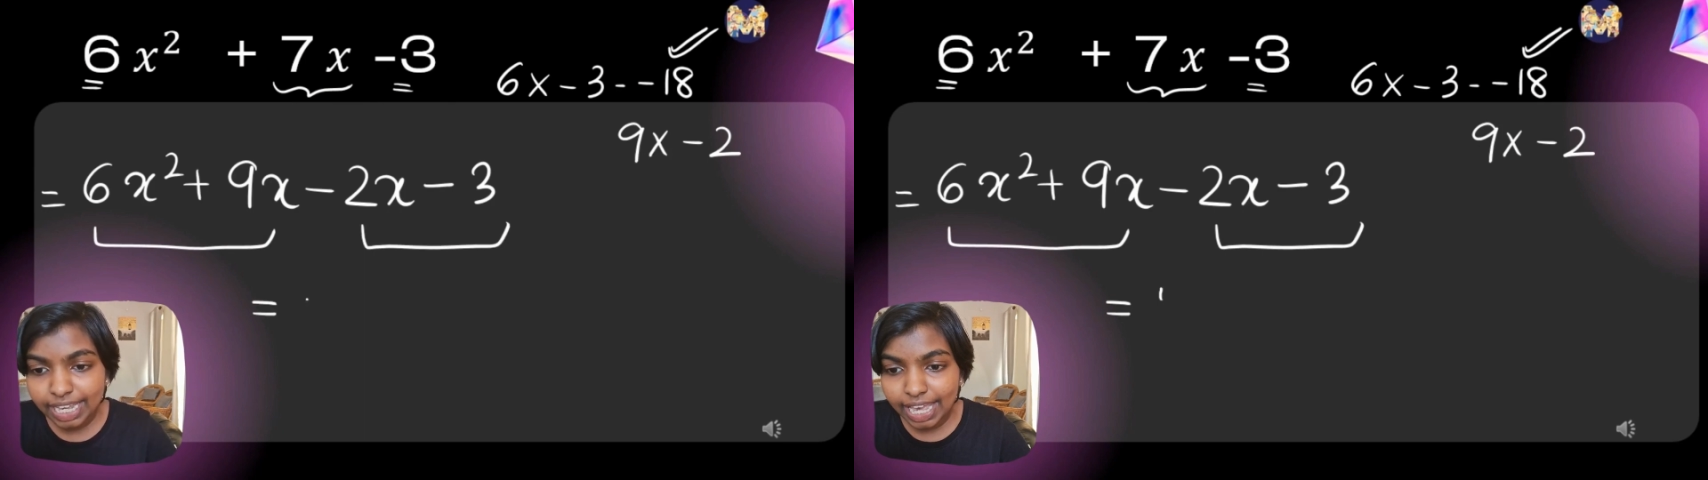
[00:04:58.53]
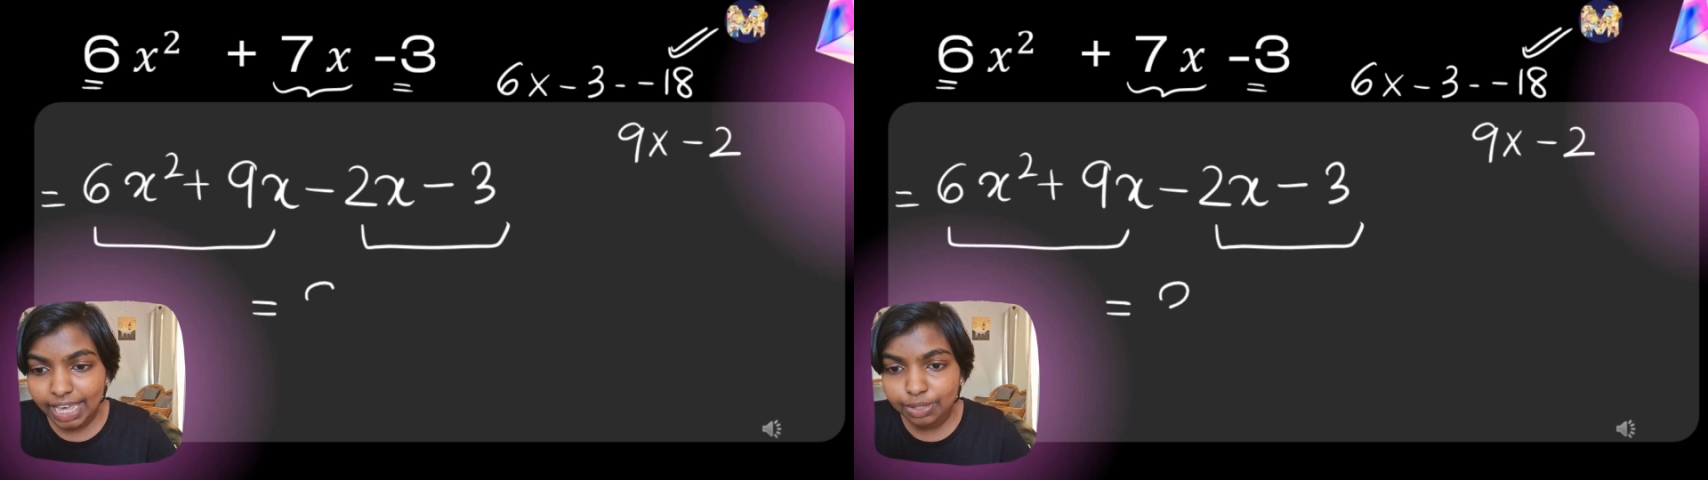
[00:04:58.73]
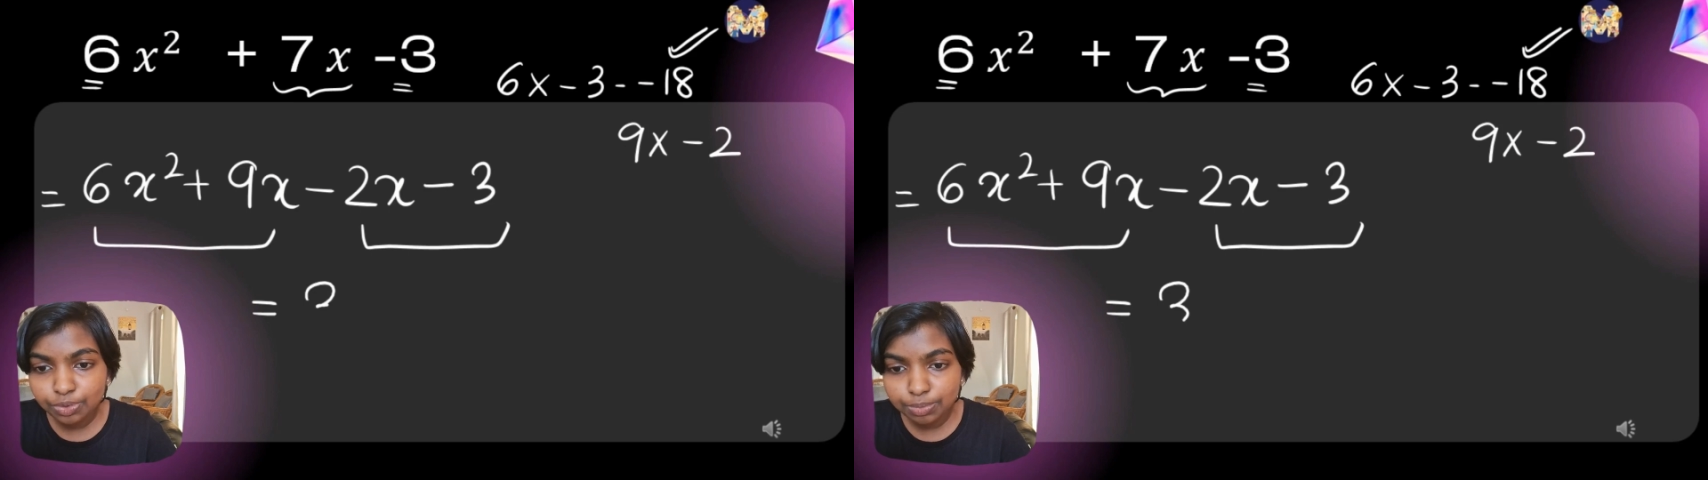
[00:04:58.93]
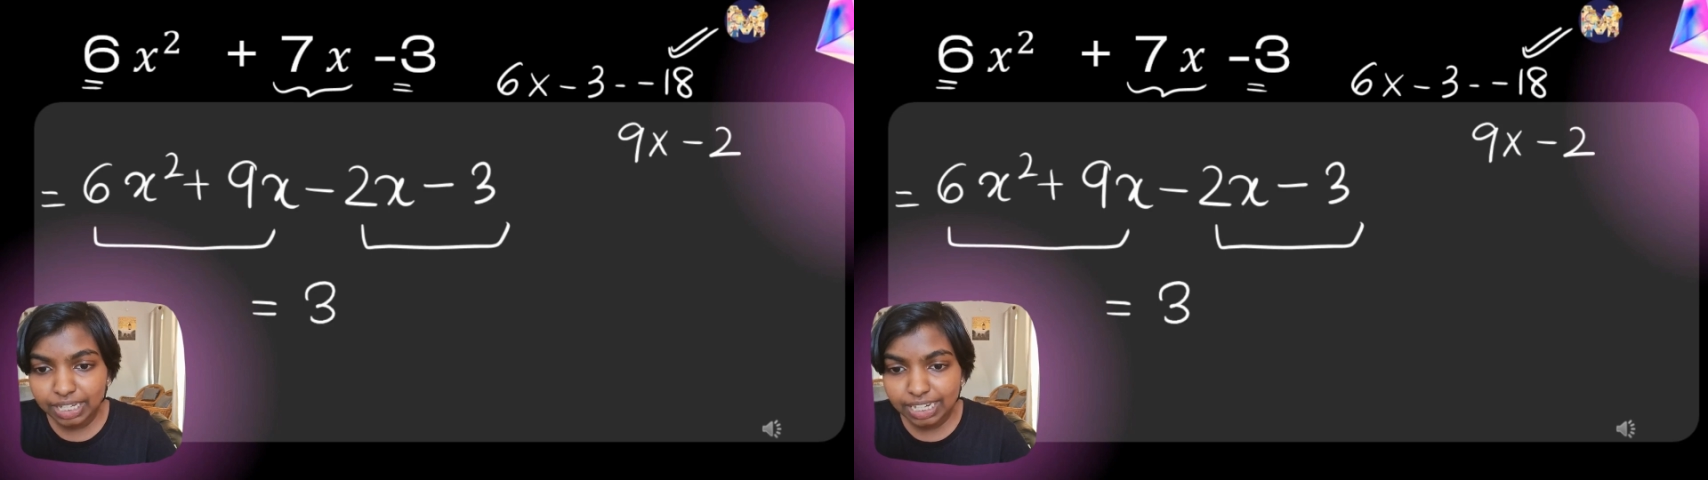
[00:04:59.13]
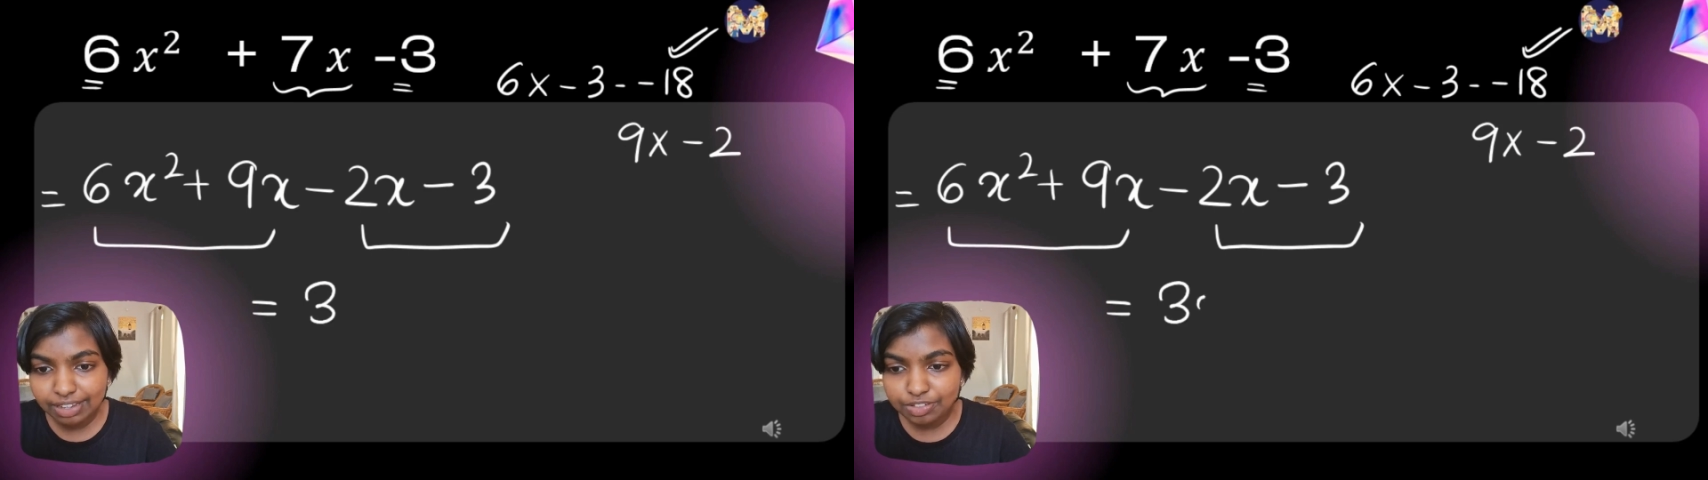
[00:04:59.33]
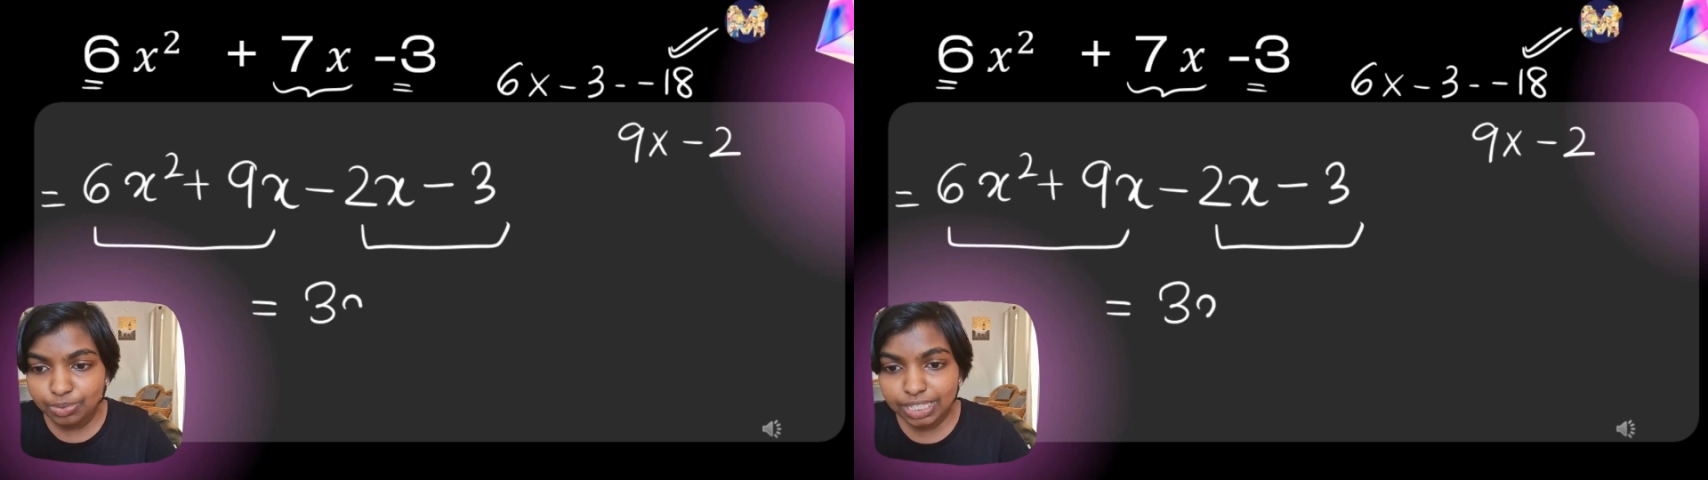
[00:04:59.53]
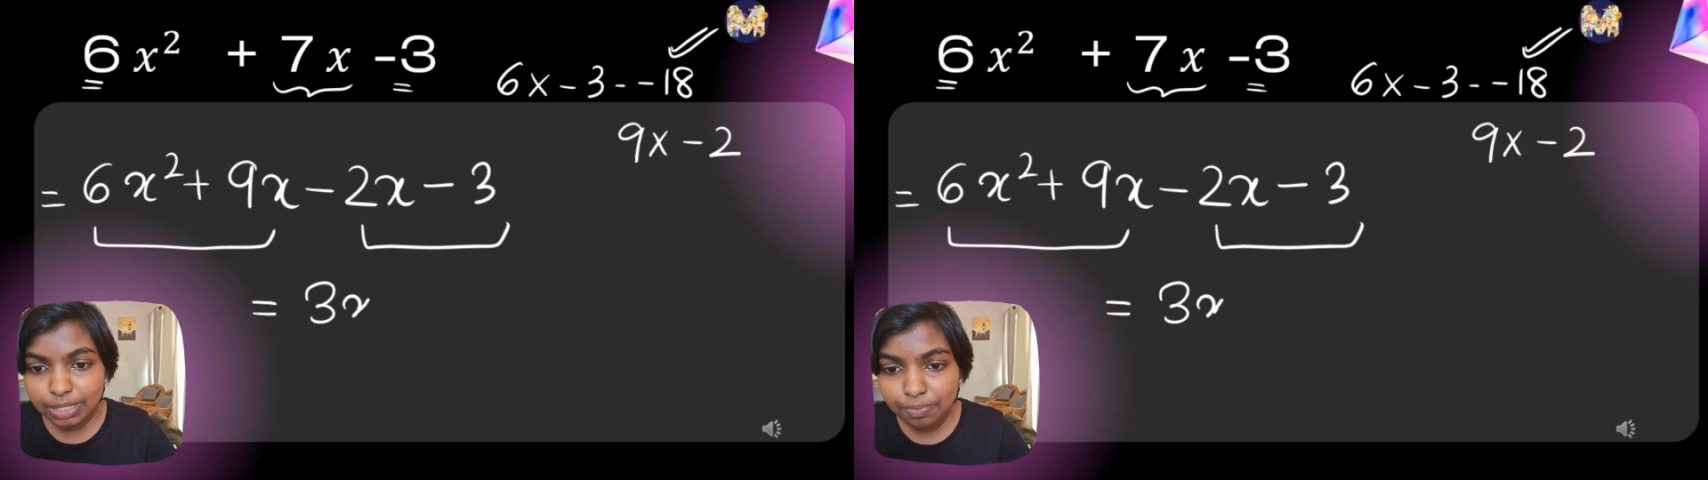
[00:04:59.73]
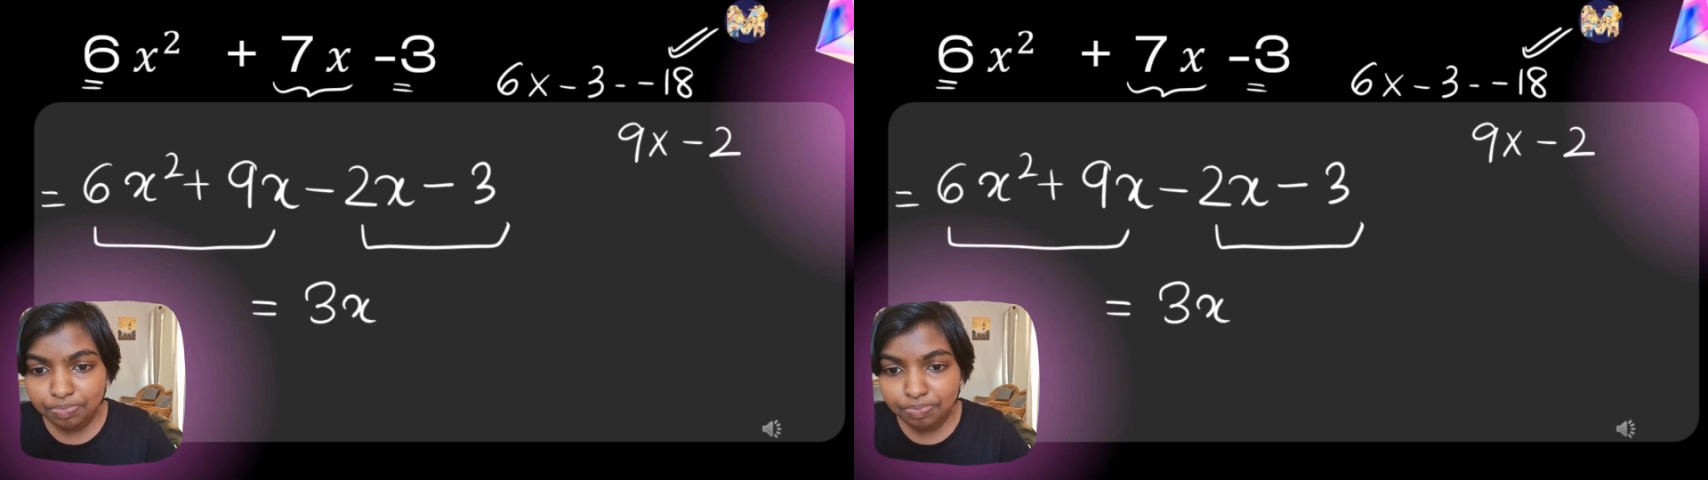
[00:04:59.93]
and we'll be left with